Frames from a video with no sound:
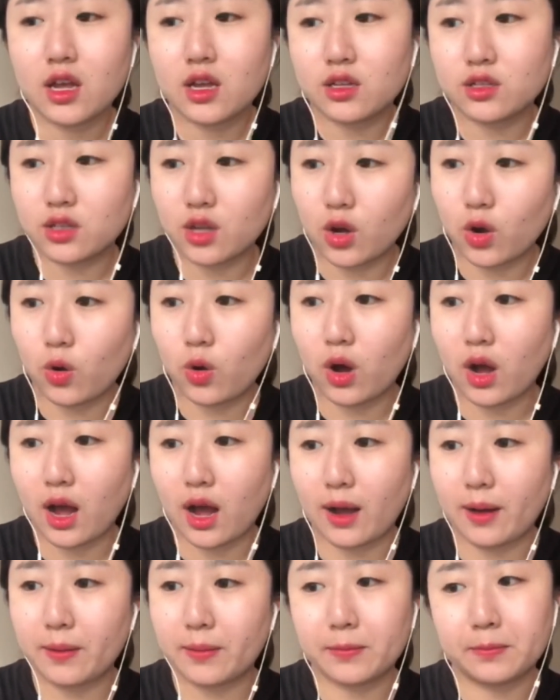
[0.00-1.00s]
So
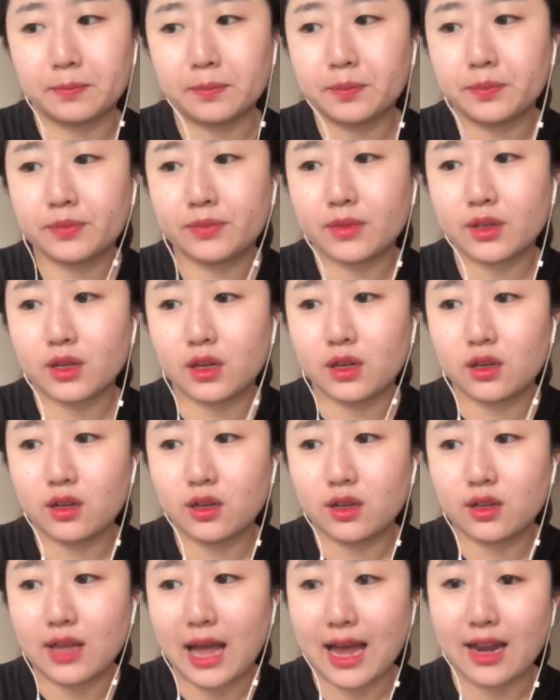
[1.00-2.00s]

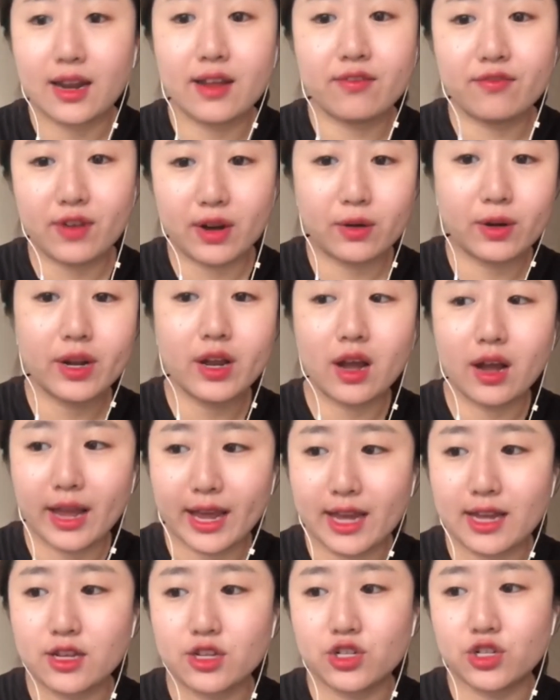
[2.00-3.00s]
at a very young
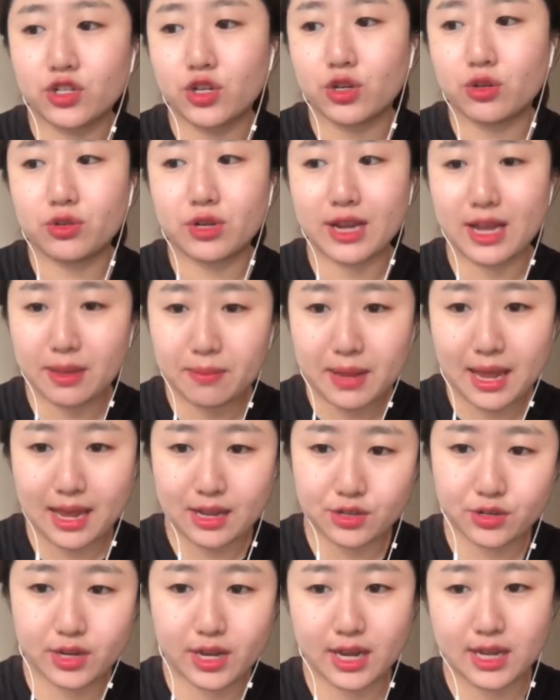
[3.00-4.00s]
age, children can be
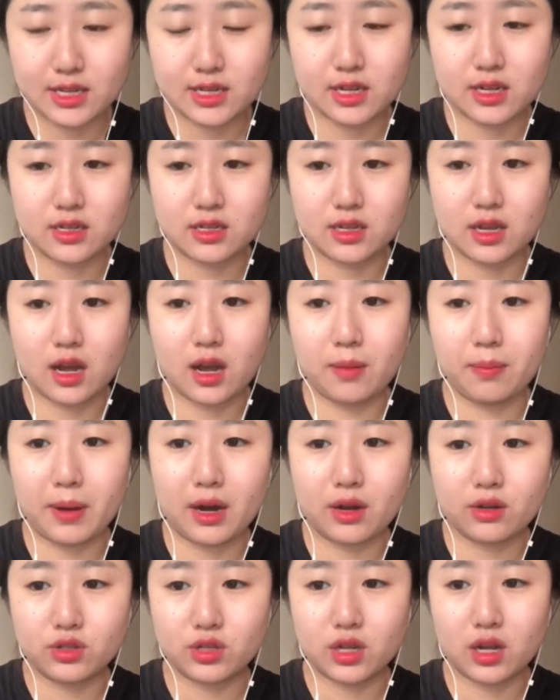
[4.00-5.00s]
educated
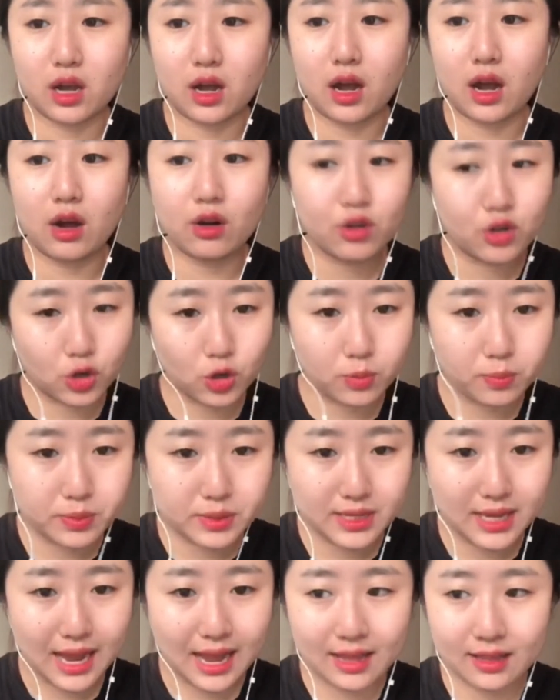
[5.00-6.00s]
about our
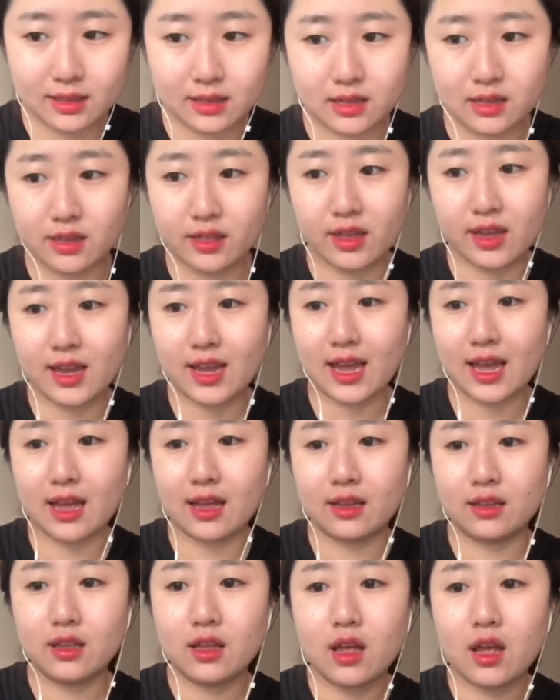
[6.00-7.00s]
groups, and they
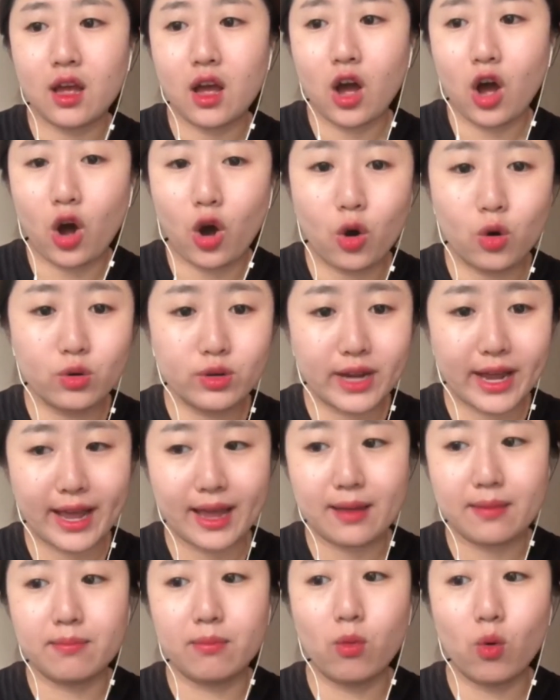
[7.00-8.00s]
can hold
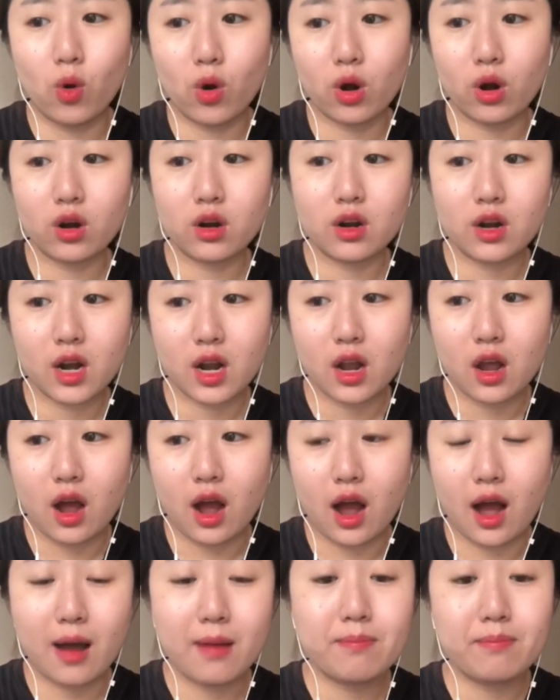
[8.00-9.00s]
a more
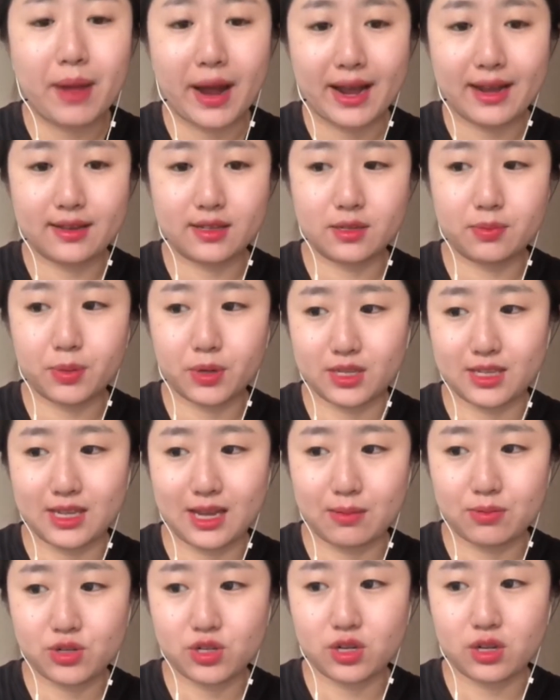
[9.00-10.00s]
unbiased
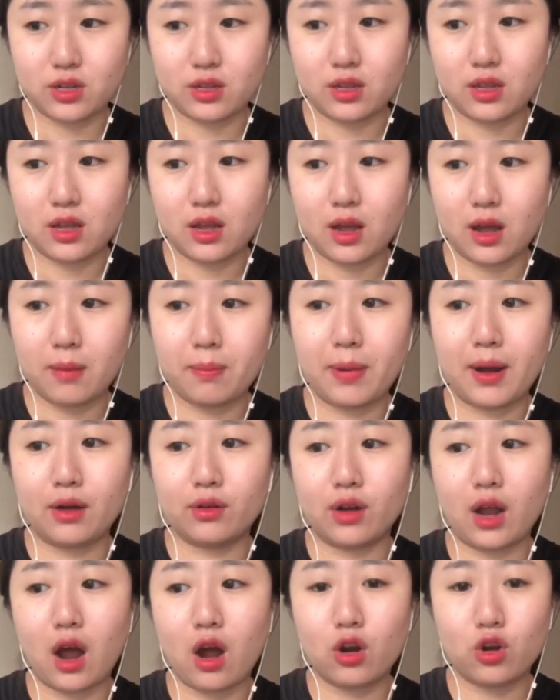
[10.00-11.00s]
perception
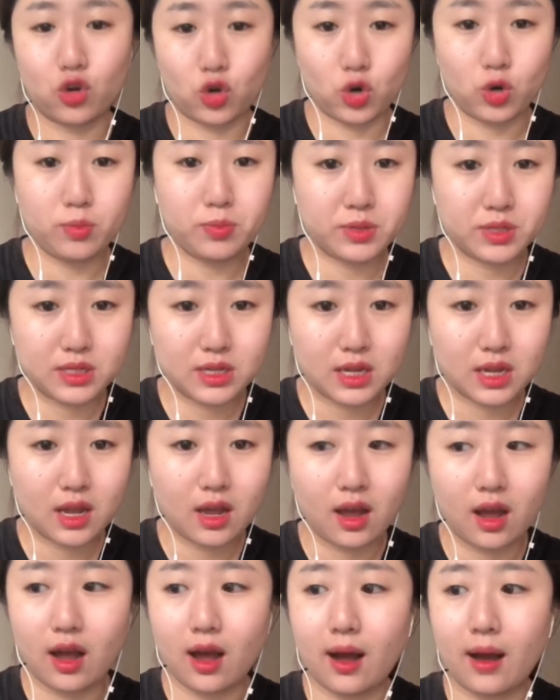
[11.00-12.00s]
about our groups.
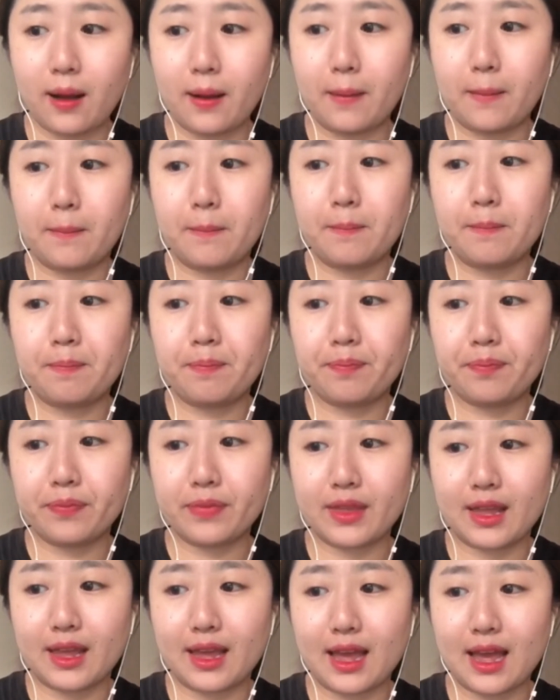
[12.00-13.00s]

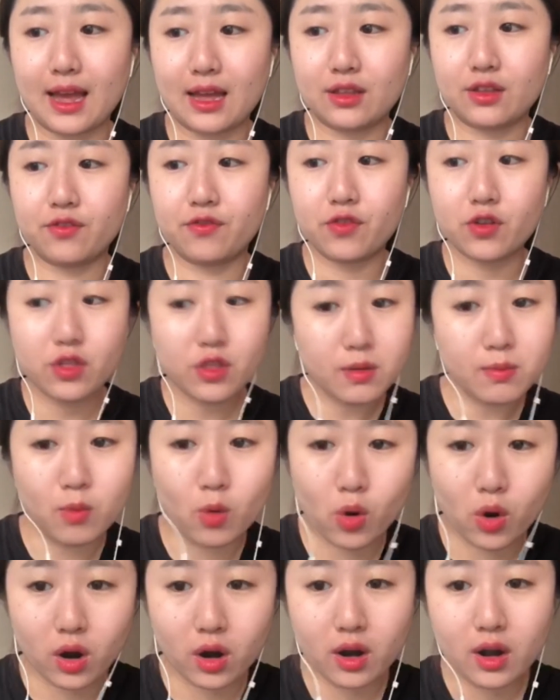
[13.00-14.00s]
And
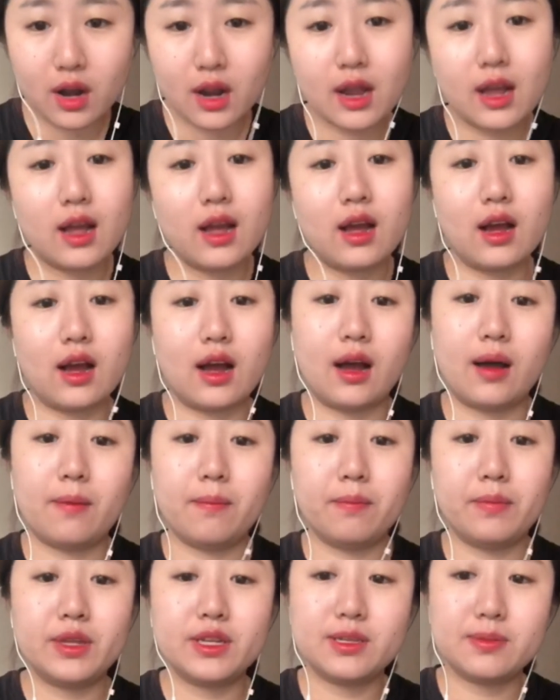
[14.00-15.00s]
furthermore,
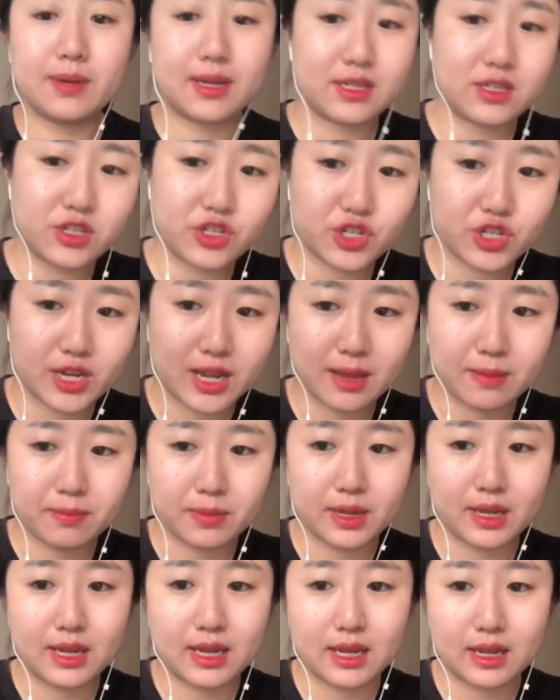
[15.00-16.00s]
this message can
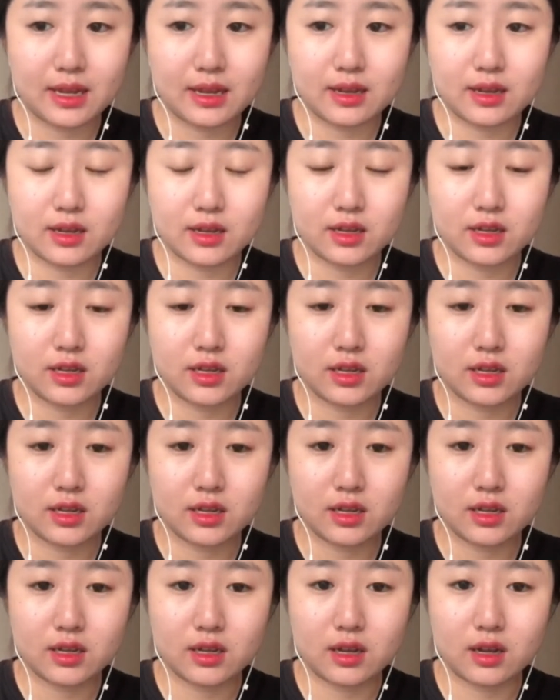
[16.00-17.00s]
be
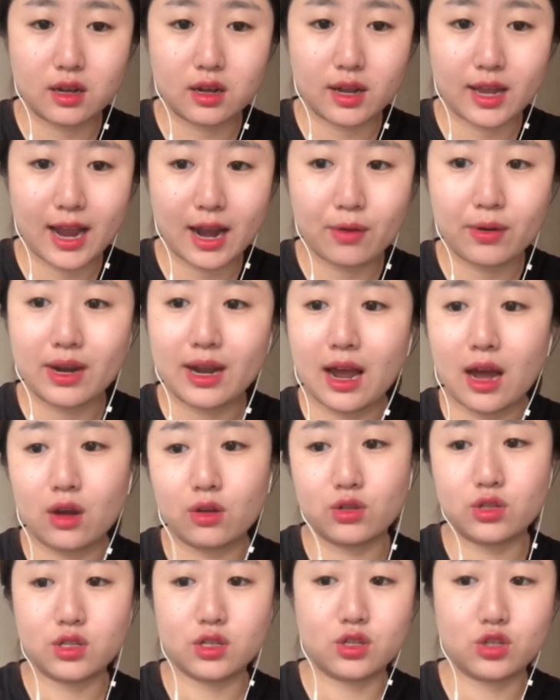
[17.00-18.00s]
carried
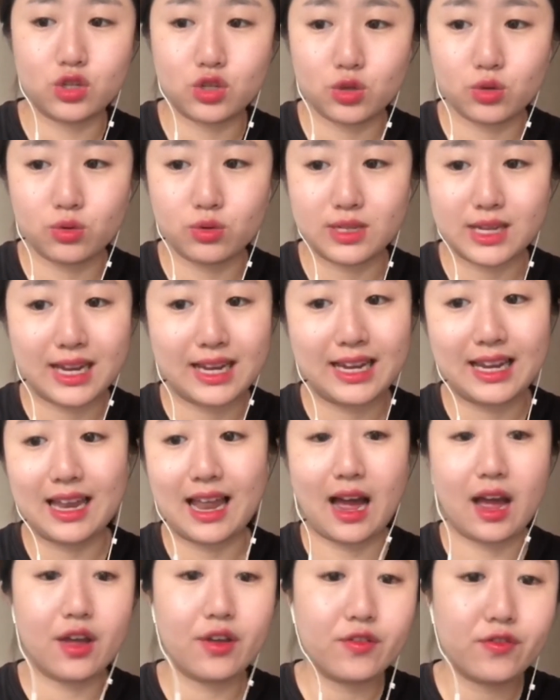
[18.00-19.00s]
out to daily
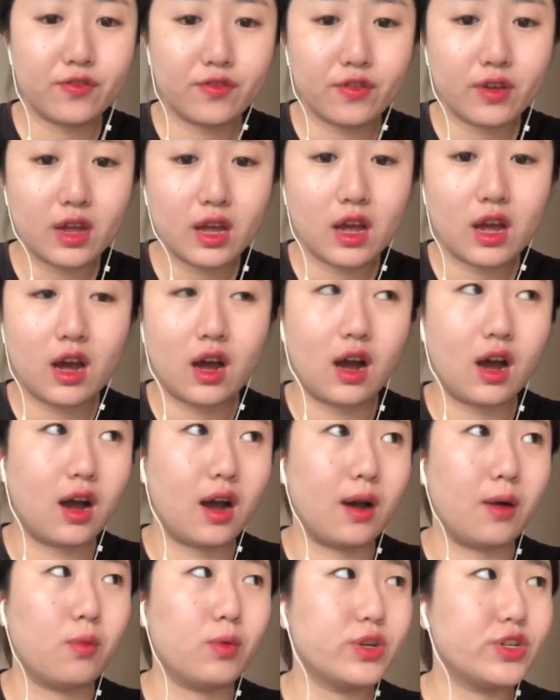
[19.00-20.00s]
life,
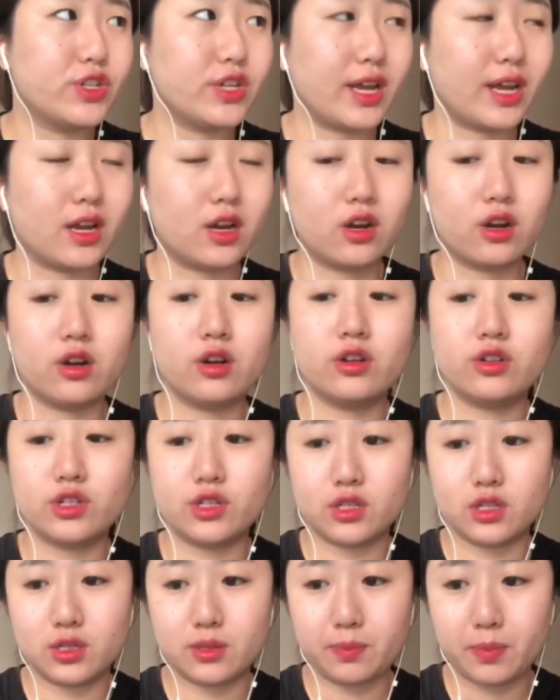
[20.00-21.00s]
which
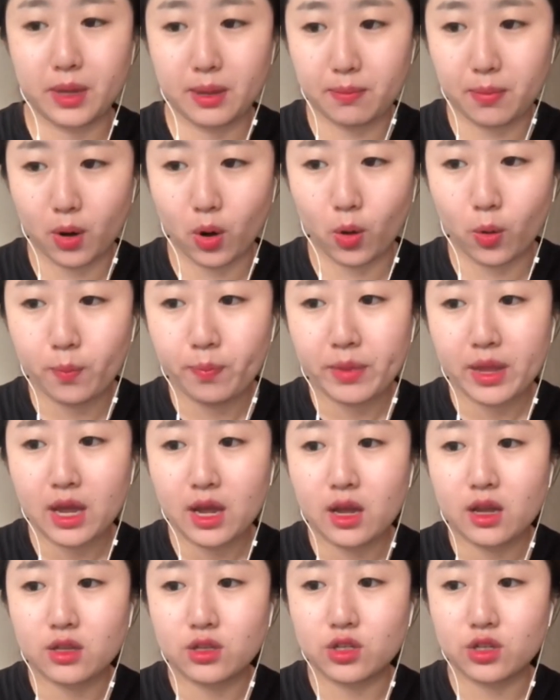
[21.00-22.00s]
encourages people
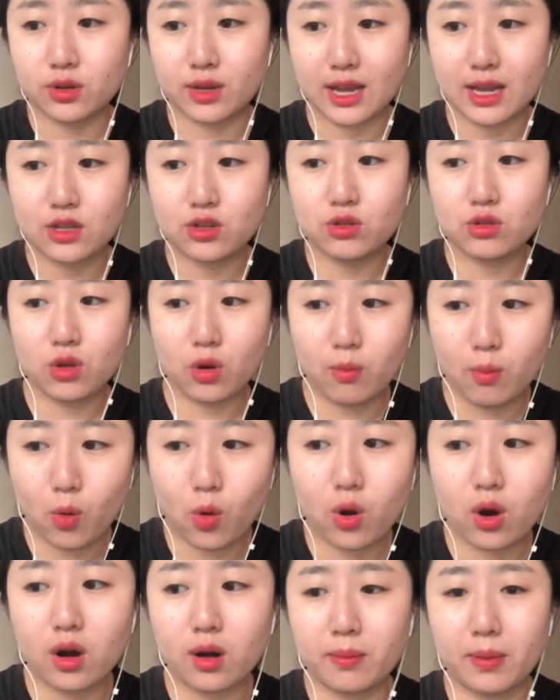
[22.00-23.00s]
to get to know
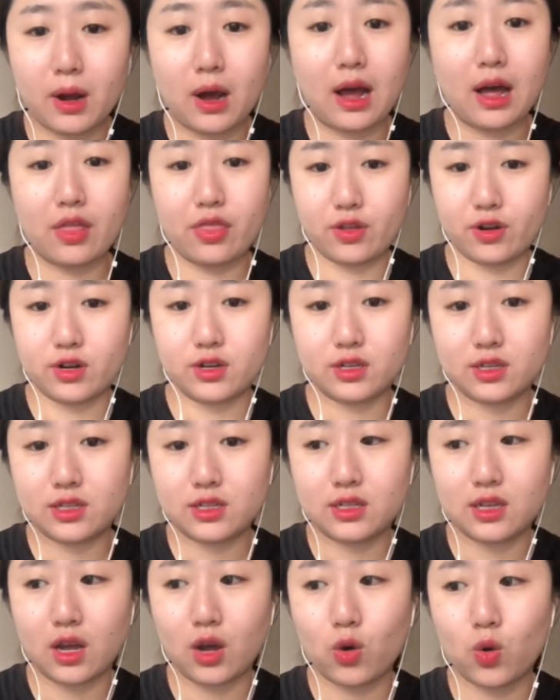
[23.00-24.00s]
more about
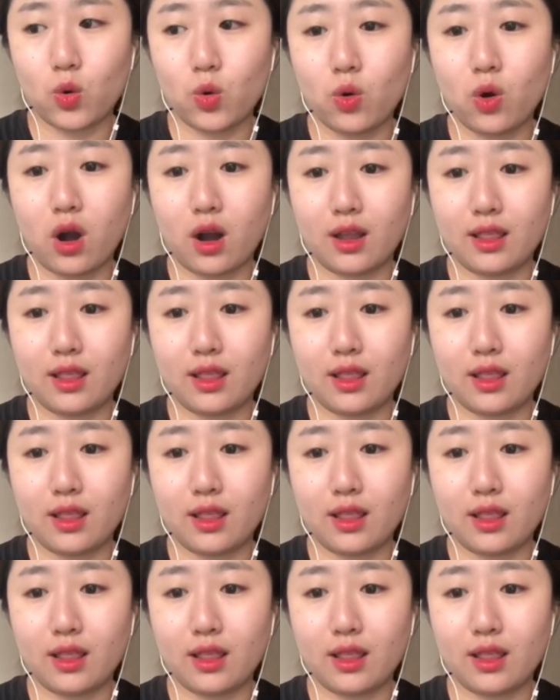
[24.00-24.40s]
others who are